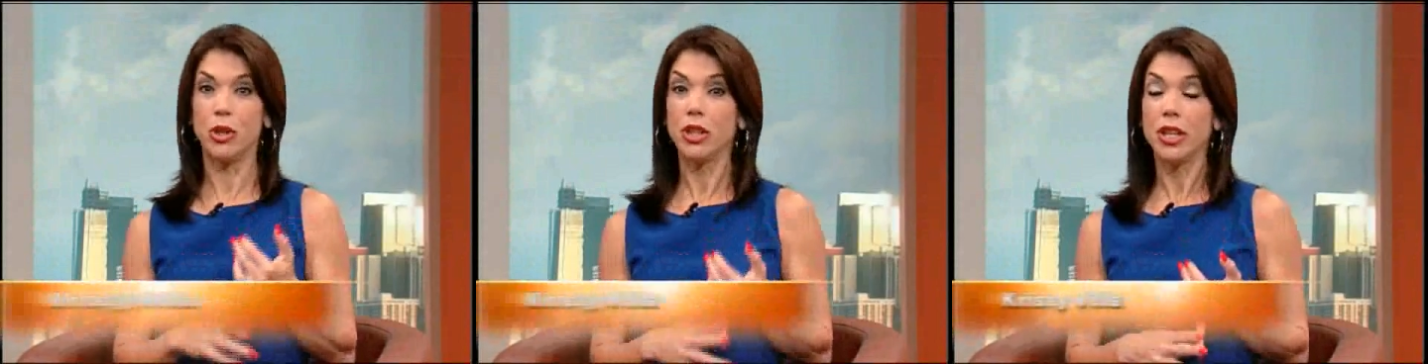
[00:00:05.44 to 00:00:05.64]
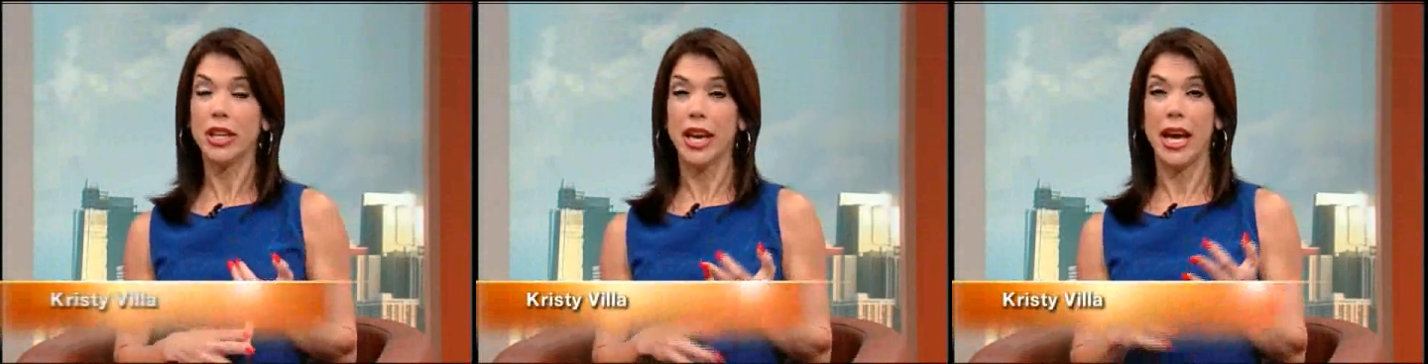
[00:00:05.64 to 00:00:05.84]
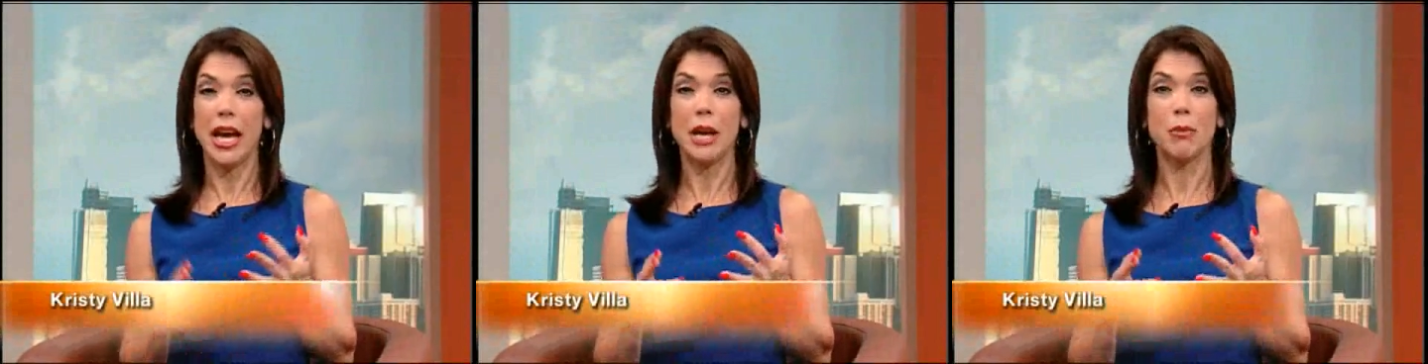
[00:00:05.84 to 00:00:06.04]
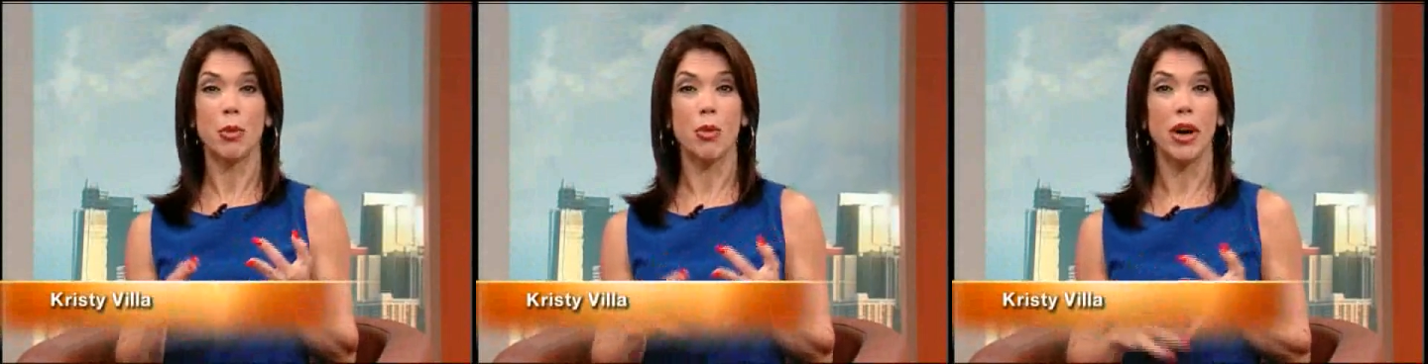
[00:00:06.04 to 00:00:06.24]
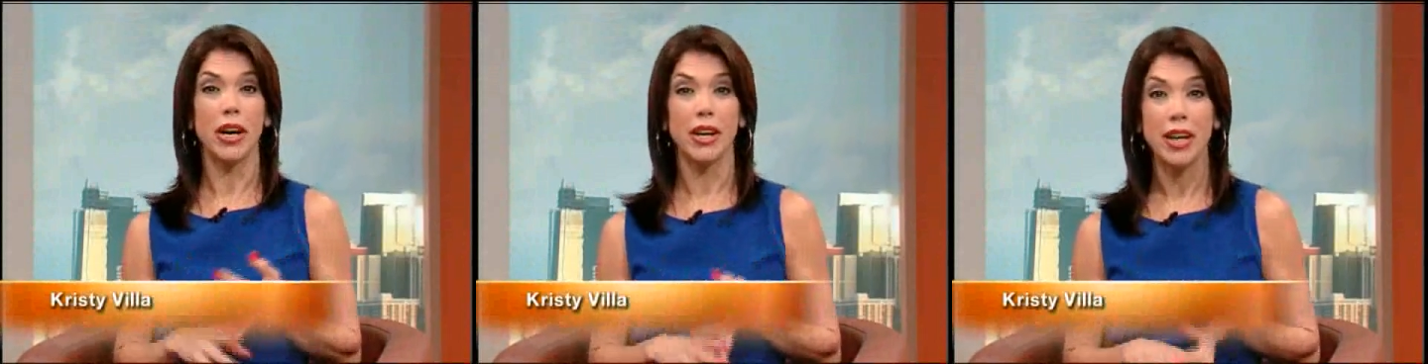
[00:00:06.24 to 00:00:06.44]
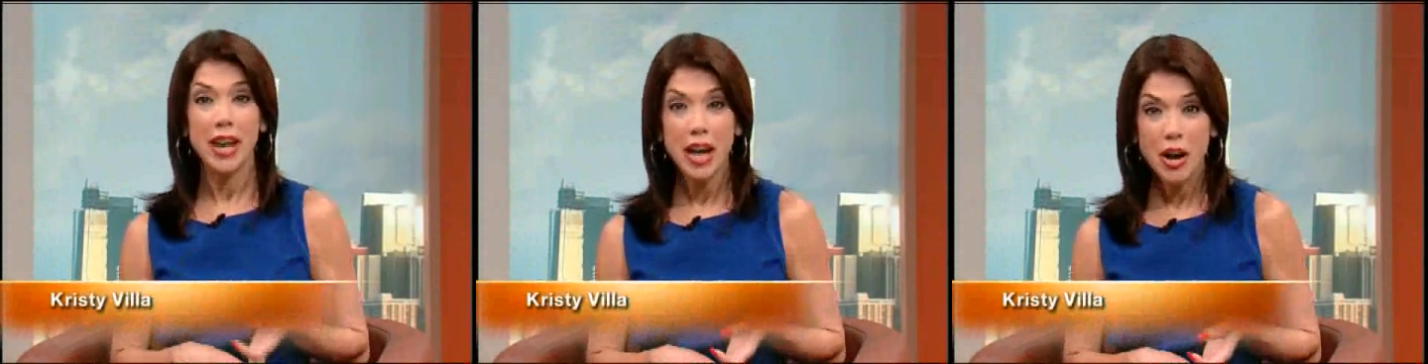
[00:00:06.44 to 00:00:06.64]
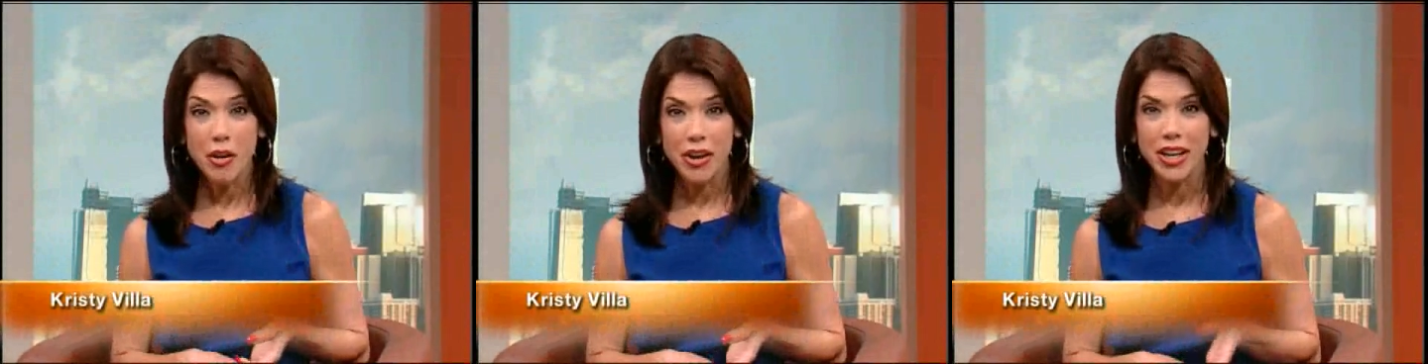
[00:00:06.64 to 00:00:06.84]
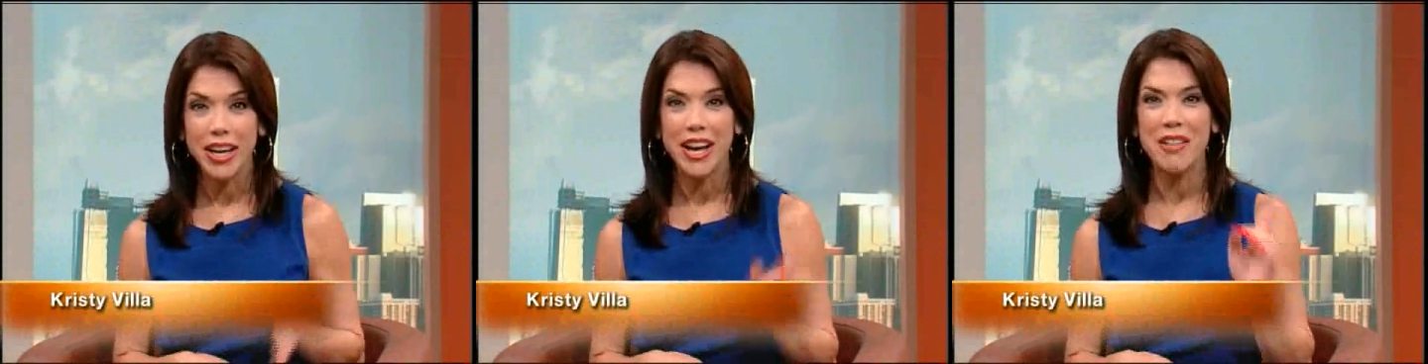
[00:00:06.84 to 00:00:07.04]
Bullock and Mariah
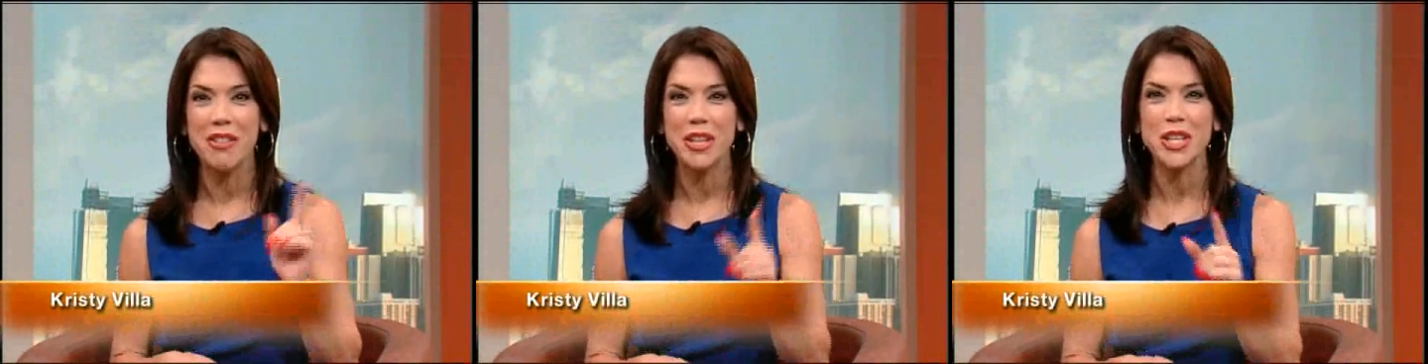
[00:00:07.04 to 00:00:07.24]
Carey. And